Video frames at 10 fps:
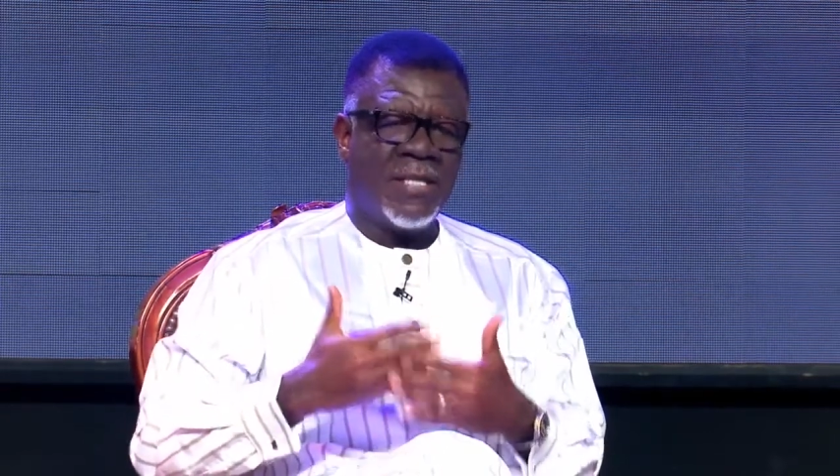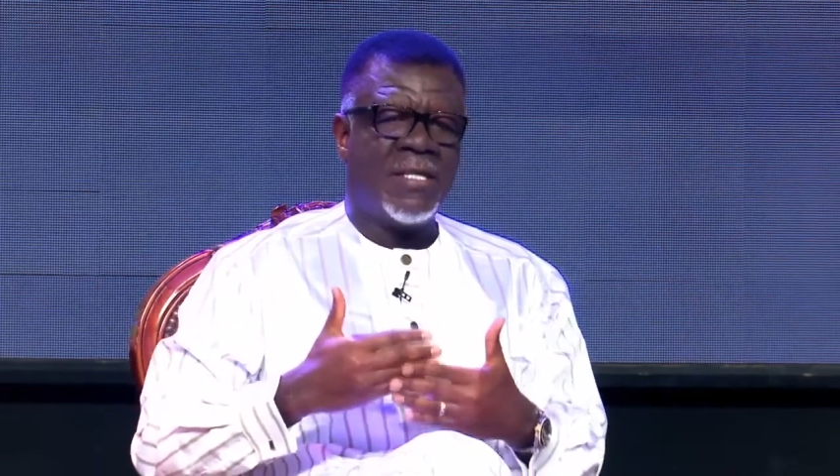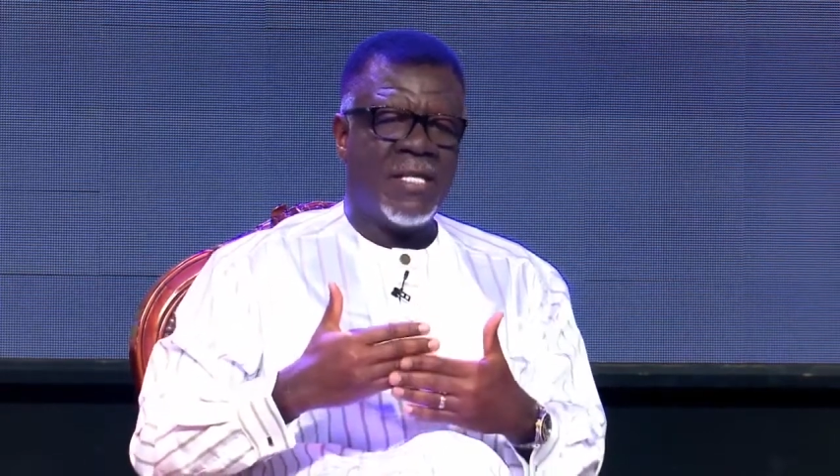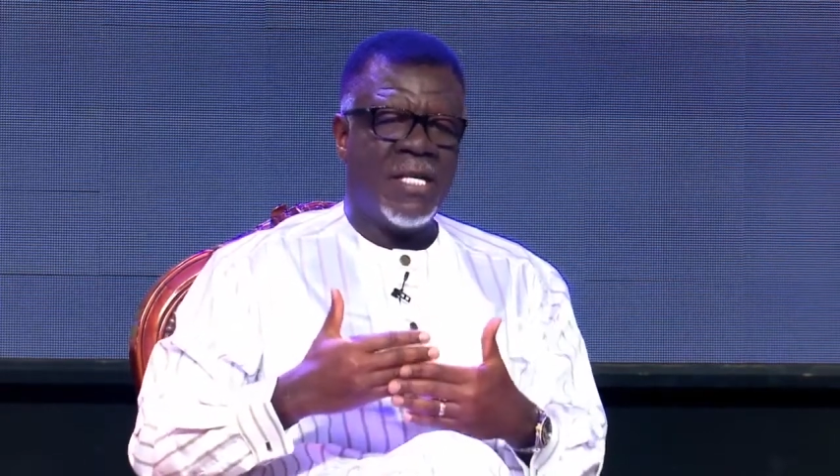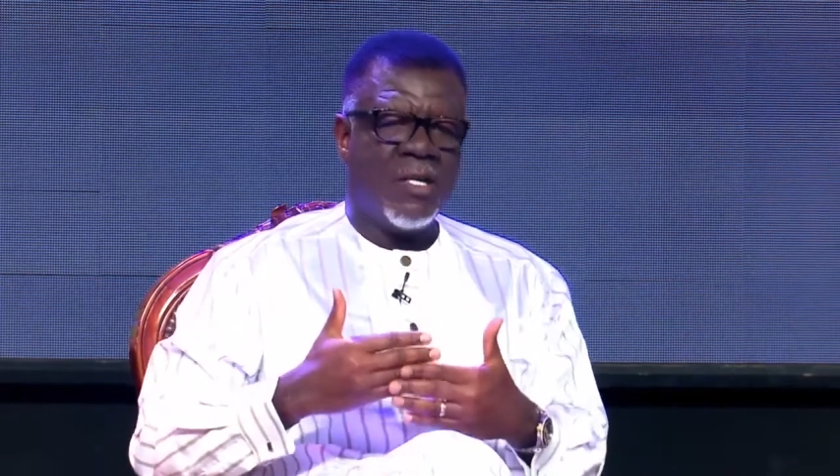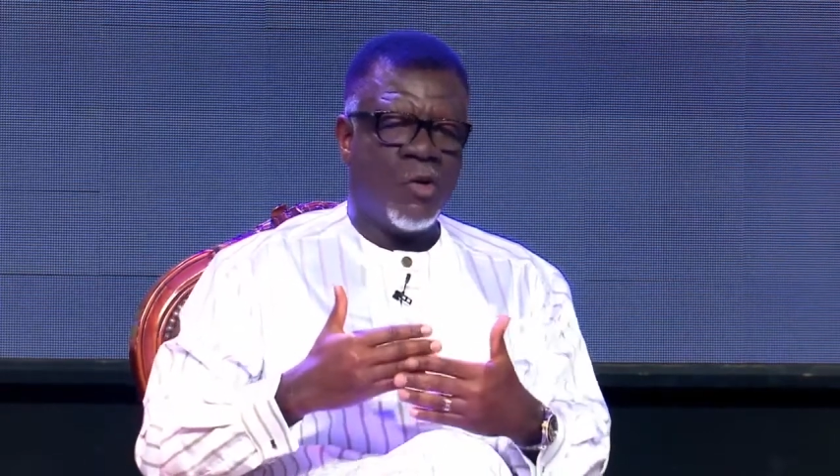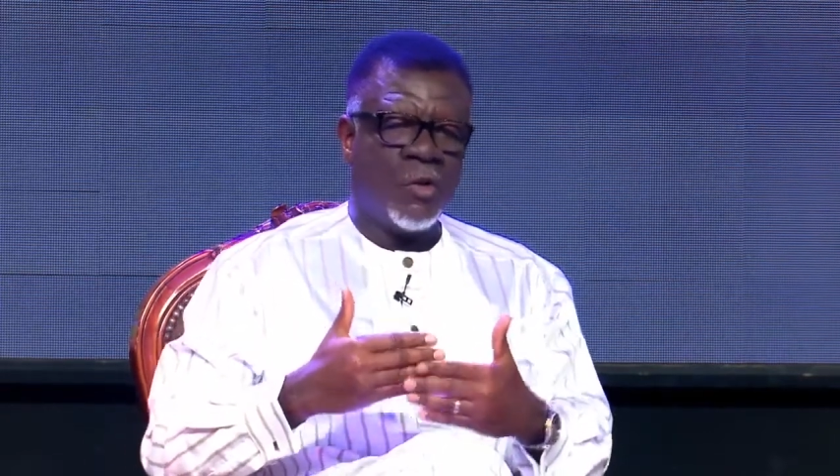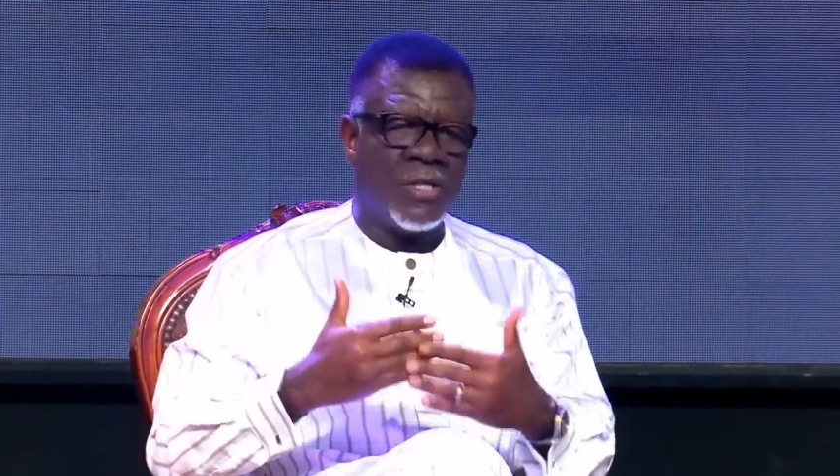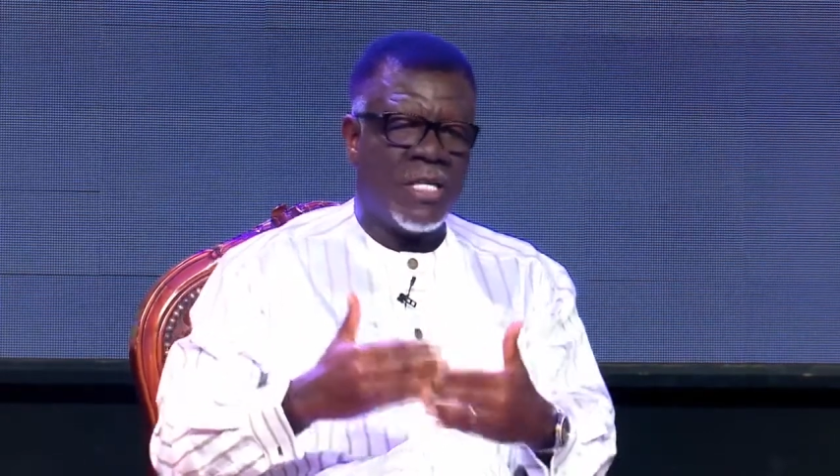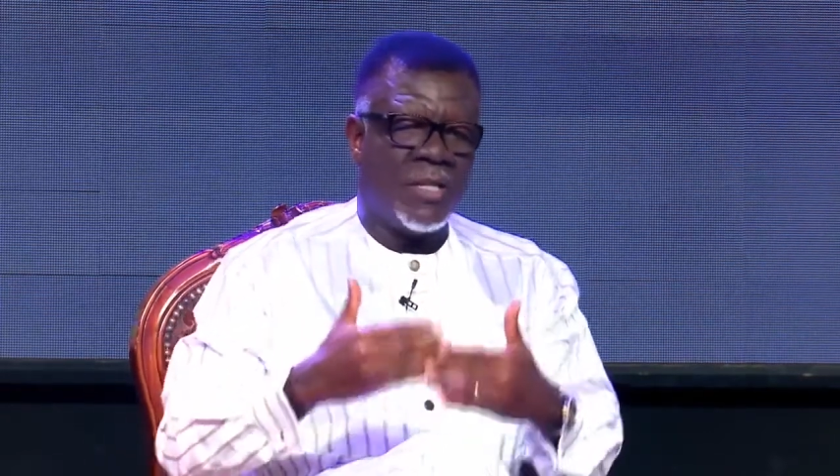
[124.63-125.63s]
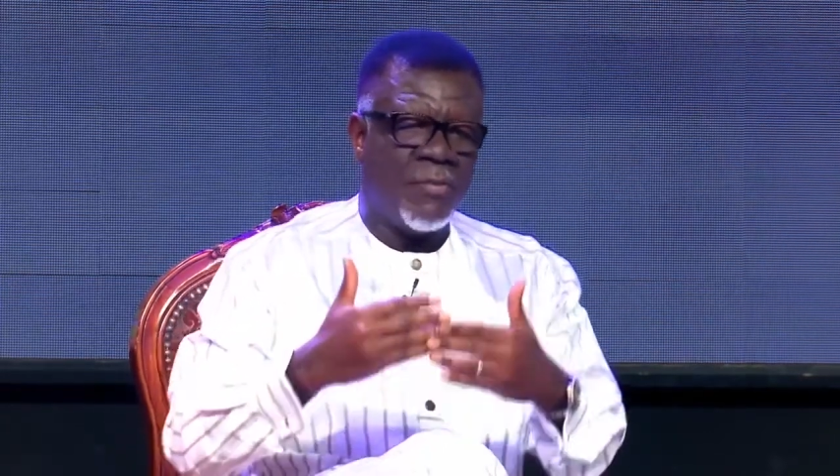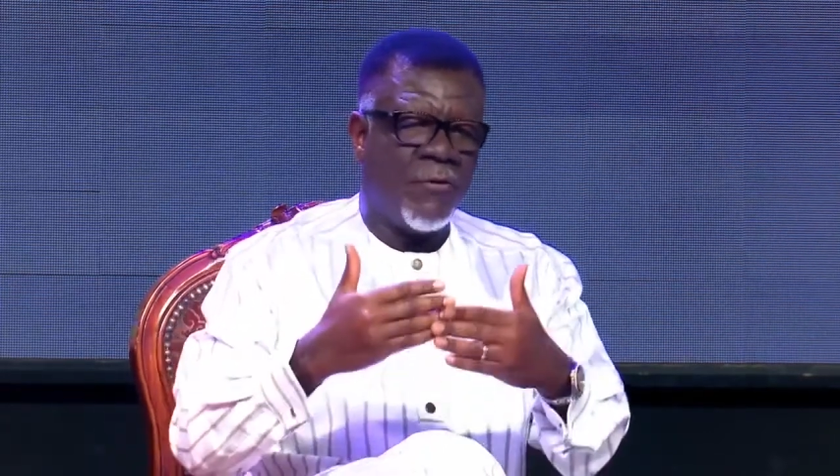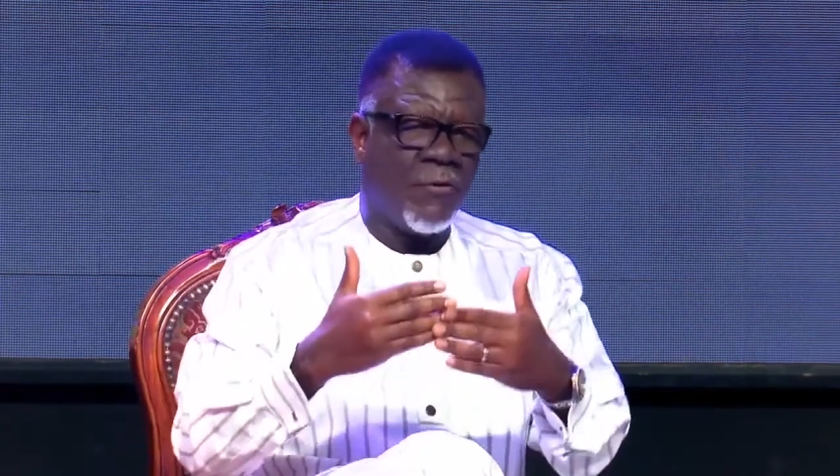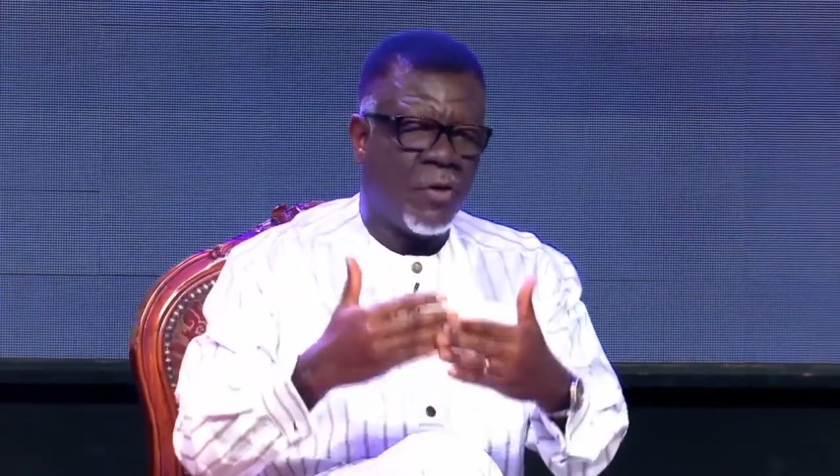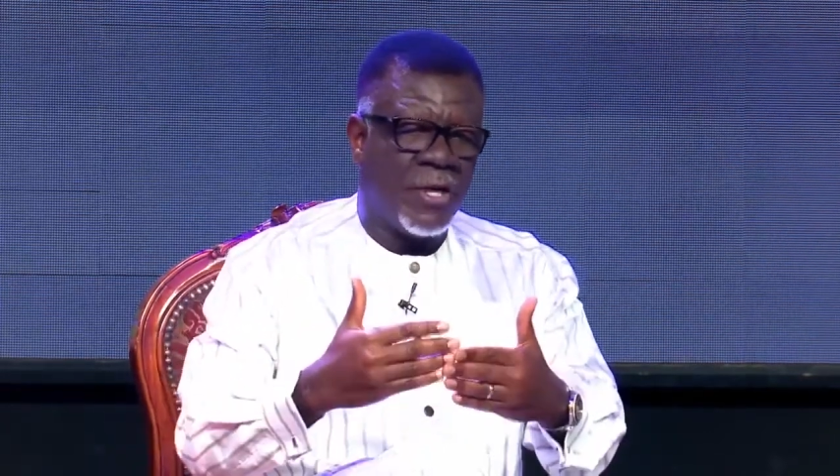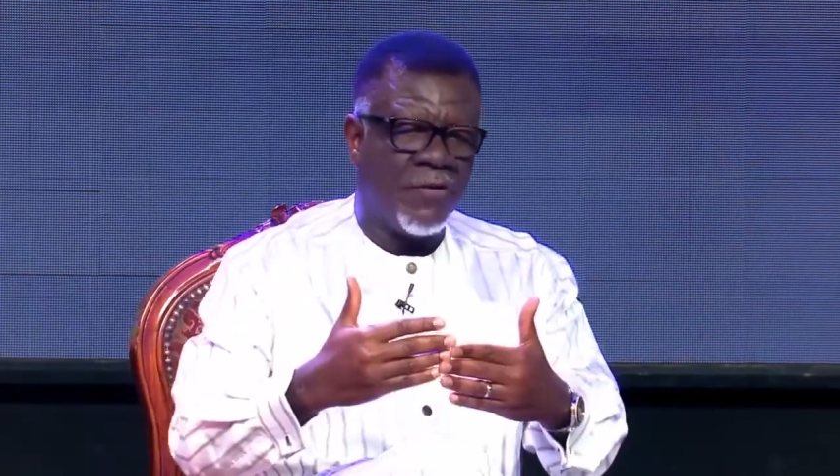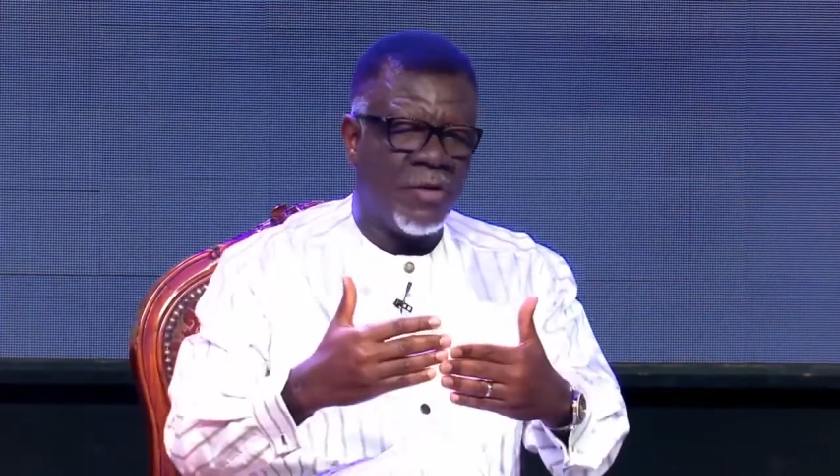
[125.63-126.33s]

he knows he's been forgiven,